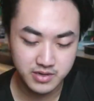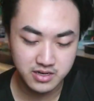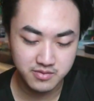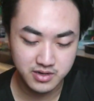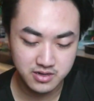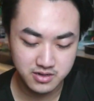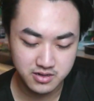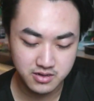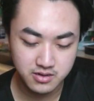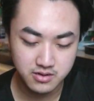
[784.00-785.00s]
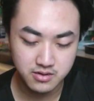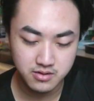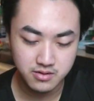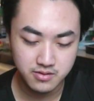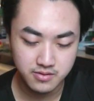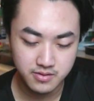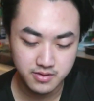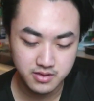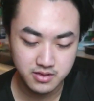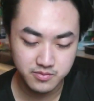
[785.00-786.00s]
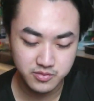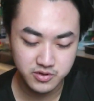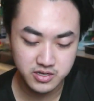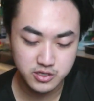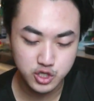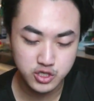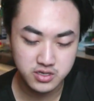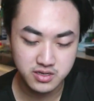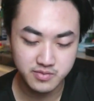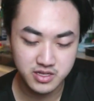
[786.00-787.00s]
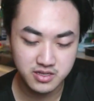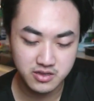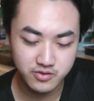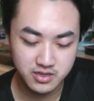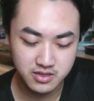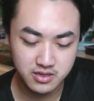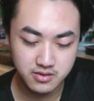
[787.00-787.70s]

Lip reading: Miner. The bridge ability quickly.